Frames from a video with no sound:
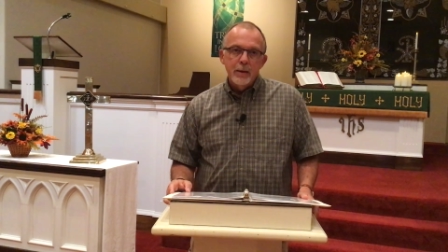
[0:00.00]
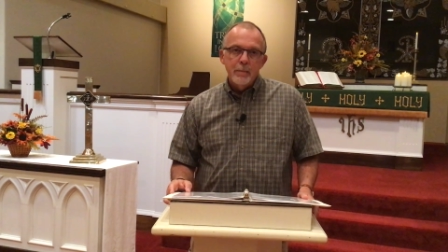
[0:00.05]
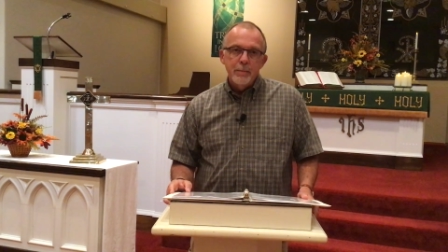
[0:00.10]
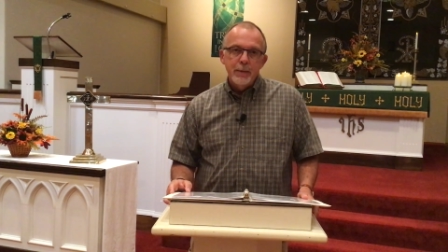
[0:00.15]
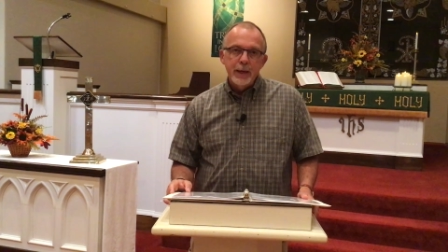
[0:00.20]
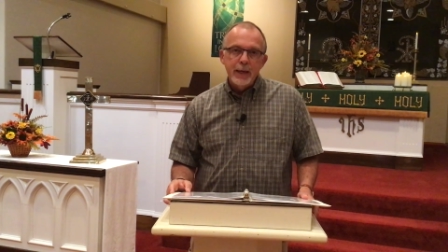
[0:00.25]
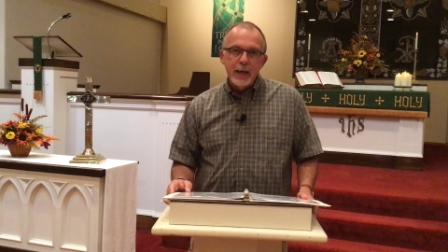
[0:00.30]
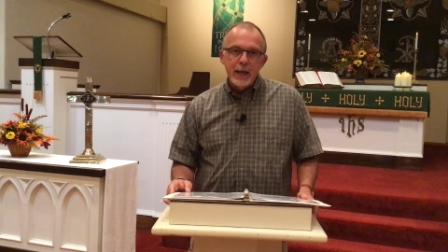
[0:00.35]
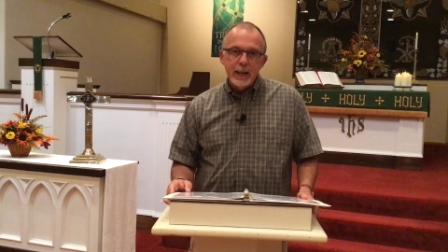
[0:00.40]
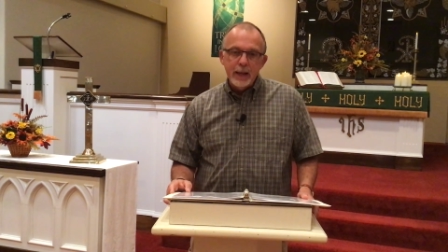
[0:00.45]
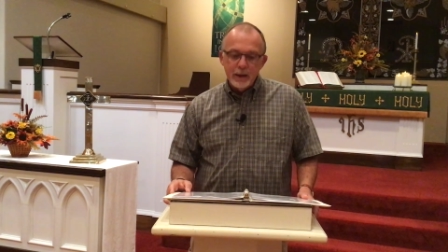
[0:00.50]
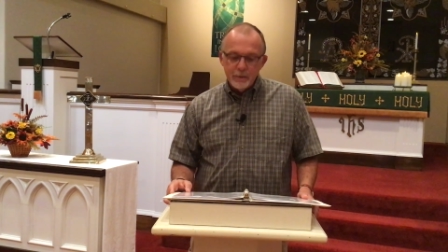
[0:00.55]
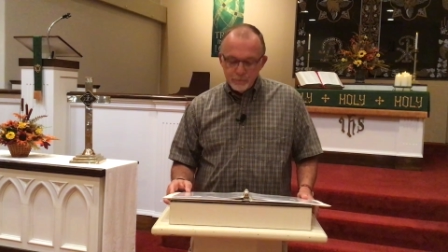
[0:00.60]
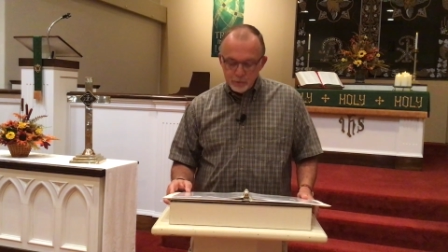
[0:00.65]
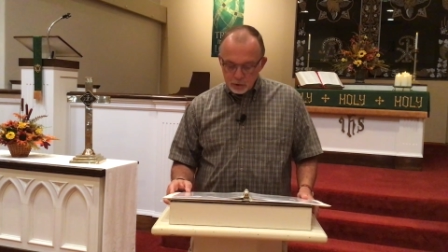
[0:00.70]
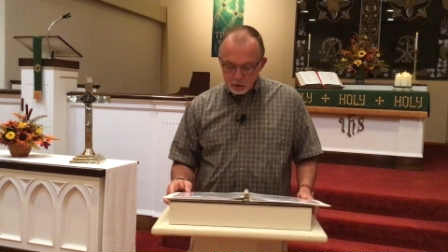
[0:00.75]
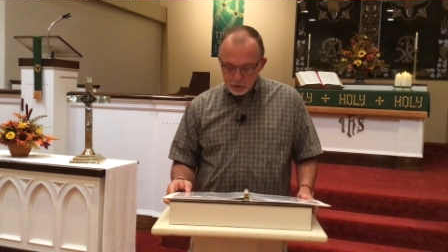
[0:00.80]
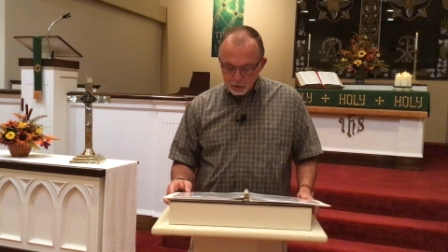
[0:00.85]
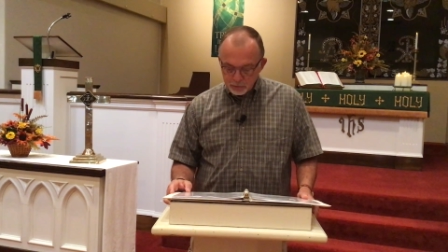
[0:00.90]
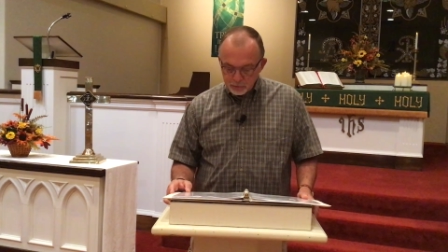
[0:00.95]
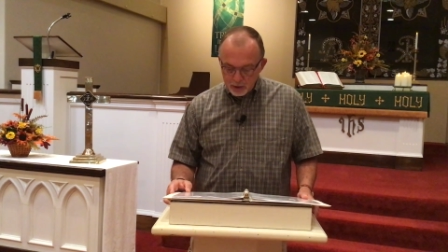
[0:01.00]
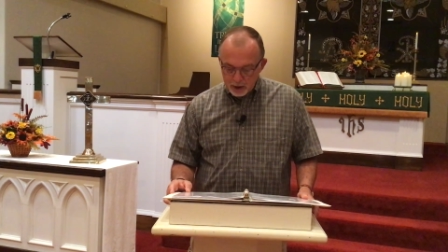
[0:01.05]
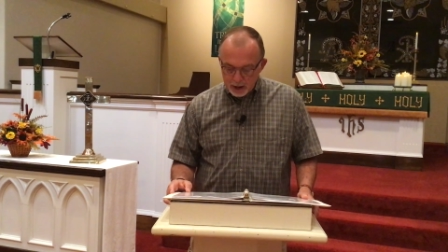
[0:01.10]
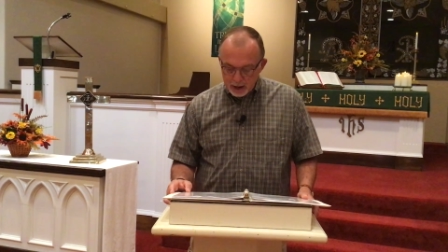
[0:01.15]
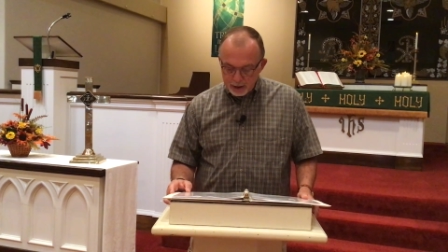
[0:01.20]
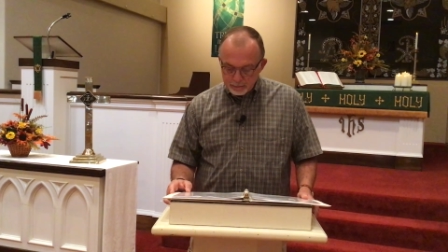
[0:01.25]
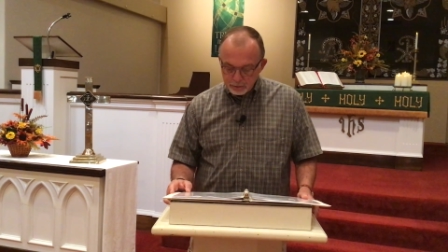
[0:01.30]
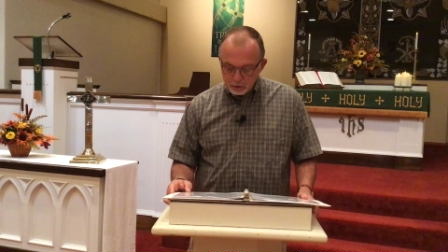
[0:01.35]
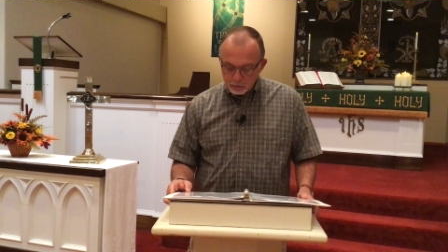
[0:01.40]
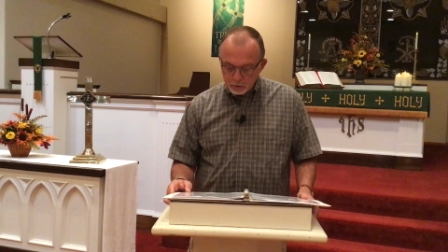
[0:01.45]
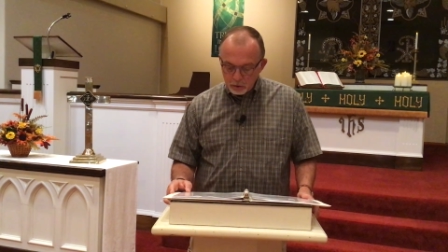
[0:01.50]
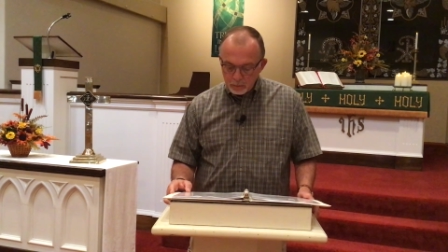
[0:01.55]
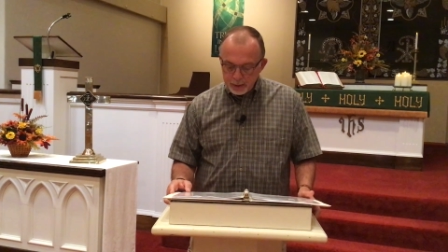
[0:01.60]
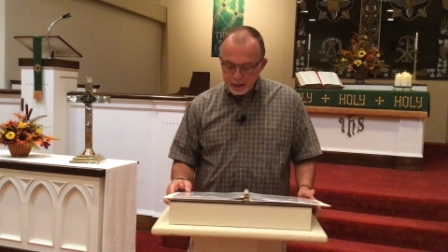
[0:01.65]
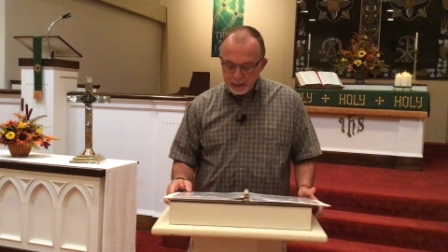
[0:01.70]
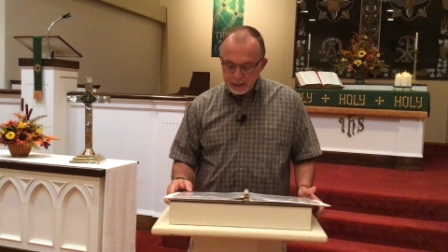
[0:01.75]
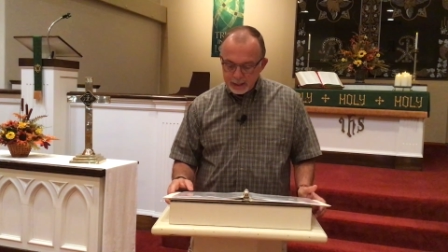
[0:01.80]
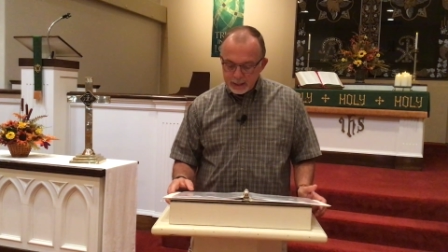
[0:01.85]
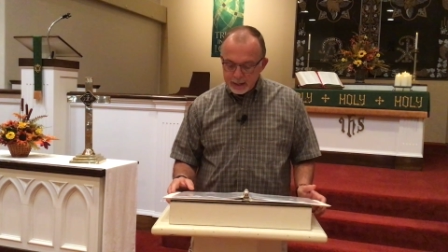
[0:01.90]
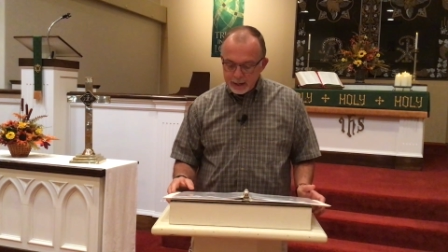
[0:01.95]
Beginning in verse 5 of our
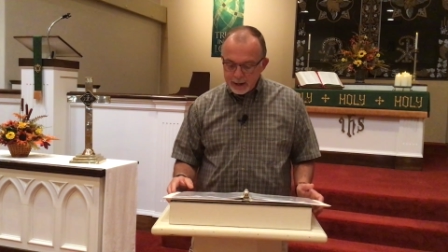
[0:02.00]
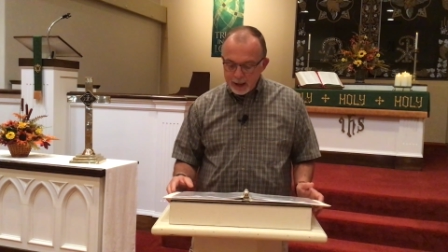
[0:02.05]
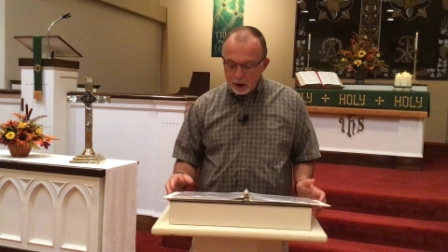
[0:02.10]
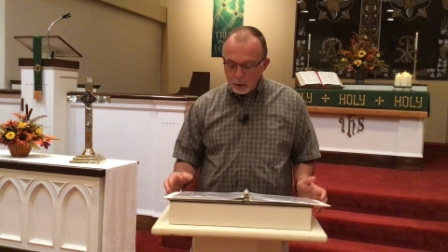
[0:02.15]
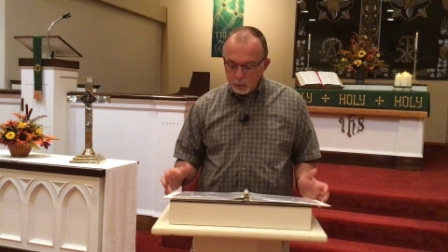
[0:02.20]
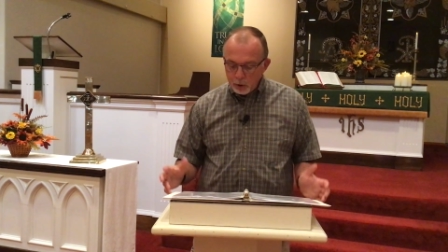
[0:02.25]
reading today,